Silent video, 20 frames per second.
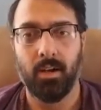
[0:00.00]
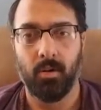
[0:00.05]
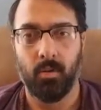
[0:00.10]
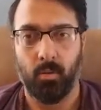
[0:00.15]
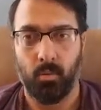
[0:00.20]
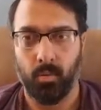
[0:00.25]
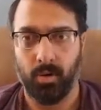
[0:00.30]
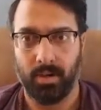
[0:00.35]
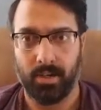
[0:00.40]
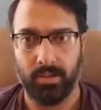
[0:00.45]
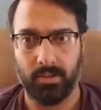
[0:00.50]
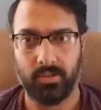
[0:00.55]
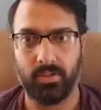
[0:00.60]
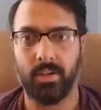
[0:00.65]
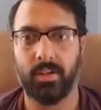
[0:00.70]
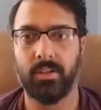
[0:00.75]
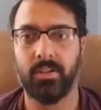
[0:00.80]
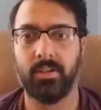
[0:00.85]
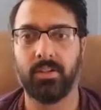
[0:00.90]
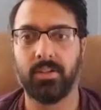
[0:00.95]
we're
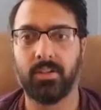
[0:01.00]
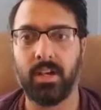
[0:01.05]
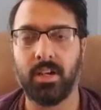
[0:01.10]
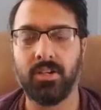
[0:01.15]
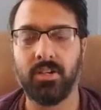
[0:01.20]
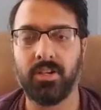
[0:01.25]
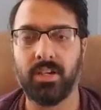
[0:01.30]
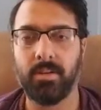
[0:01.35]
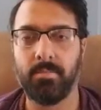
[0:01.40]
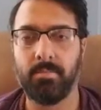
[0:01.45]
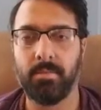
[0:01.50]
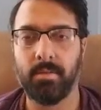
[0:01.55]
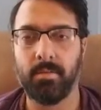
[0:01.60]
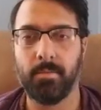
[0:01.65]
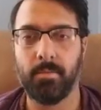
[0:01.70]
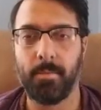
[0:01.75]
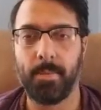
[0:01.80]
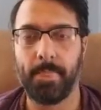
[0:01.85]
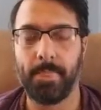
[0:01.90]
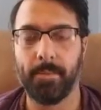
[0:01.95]
considered the sonship,
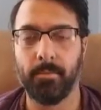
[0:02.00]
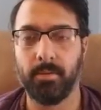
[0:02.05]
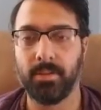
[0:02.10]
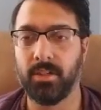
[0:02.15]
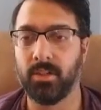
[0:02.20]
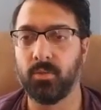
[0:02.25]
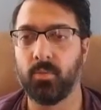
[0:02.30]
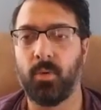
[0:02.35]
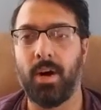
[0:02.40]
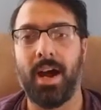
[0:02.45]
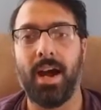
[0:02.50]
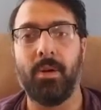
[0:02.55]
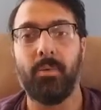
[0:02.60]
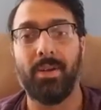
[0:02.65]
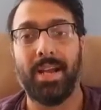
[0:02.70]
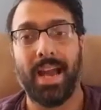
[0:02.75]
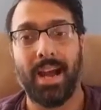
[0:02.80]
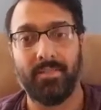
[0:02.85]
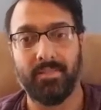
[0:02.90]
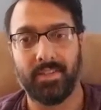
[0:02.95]
which is why
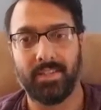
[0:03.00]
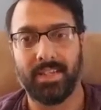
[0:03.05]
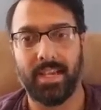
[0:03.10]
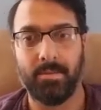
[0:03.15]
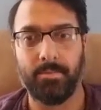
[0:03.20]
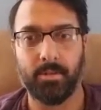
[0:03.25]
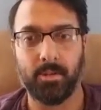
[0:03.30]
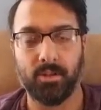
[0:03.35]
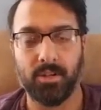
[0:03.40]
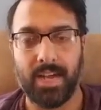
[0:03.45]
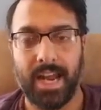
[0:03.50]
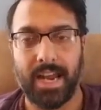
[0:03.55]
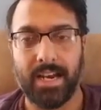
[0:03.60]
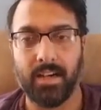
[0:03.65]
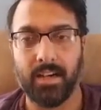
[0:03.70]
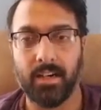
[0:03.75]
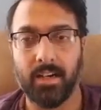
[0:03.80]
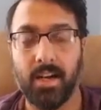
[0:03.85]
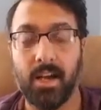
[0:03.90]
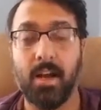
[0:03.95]
we have the same
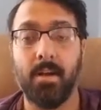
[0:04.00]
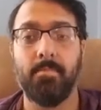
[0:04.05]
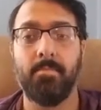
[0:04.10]
creator,